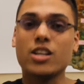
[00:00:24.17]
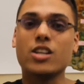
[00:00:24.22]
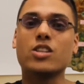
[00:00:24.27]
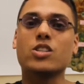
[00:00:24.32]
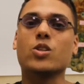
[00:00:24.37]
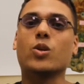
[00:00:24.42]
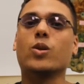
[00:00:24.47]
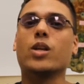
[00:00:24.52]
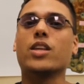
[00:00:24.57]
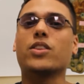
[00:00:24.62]

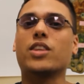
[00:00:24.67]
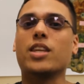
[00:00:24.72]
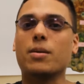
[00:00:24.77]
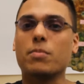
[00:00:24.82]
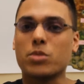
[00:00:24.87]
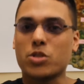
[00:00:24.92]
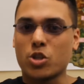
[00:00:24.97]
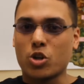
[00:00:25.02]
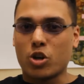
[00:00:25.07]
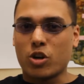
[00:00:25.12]
So let them
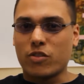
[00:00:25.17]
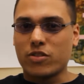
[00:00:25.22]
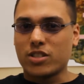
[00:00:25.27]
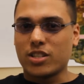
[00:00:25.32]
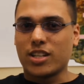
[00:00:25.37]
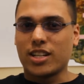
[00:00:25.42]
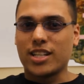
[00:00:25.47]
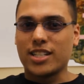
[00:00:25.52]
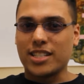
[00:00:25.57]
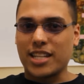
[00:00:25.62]
serve as
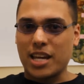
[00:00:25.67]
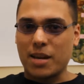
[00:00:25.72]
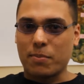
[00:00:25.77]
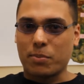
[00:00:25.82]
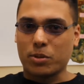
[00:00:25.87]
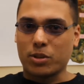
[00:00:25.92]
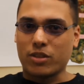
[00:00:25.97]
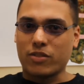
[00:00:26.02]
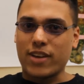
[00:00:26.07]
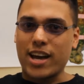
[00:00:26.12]
an
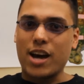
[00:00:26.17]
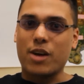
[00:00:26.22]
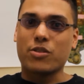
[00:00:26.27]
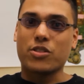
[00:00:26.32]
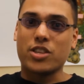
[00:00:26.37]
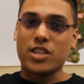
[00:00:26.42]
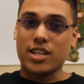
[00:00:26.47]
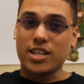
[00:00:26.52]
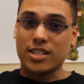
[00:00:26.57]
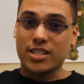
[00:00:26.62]
example of how
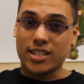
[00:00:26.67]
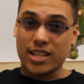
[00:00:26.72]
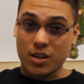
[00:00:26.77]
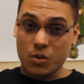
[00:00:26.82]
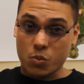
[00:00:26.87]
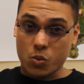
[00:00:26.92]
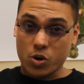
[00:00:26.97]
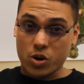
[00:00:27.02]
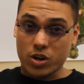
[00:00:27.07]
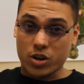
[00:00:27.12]
things can
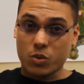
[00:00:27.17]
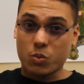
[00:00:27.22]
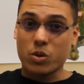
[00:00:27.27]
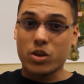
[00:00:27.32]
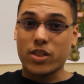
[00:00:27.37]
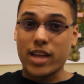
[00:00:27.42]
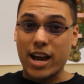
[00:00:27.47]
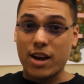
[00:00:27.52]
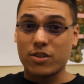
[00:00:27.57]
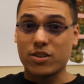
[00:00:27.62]
work
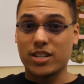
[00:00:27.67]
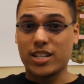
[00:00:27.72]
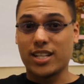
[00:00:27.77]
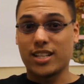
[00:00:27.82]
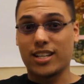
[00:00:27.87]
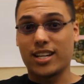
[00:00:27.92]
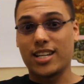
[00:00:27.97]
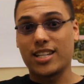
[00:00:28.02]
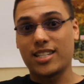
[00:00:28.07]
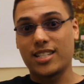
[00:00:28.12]
without
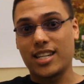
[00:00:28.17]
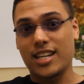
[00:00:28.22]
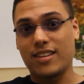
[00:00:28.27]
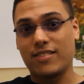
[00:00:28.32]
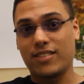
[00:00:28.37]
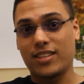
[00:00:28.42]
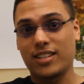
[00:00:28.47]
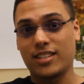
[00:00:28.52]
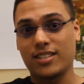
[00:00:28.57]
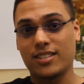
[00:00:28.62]
daylight
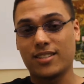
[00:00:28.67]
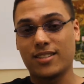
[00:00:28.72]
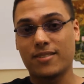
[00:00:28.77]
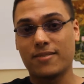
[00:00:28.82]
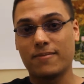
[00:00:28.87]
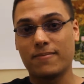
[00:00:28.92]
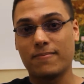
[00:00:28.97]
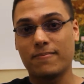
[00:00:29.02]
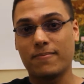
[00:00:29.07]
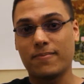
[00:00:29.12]
savings.
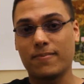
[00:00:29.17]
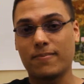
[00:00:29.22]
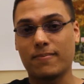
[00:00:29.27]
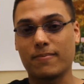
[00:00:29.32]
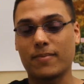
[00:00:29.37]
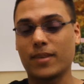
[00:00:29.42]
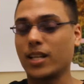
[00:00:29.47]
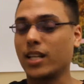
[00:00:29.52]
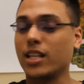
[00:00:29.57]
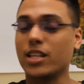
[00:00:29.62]

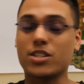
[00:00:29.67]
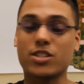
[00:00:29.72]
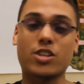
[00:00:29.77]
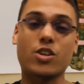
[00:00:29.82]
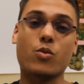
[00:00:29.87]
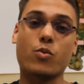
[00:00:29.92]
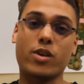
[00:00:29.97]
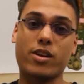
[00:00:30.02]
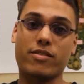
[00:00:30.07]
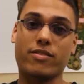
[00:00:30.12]
Let's
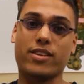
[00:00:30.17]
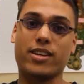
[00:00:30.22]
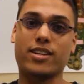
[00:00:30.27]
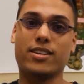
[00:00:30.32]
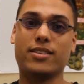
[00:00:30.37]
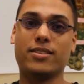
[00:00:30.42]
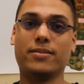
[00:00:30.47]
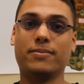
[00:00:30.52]
get rid of it.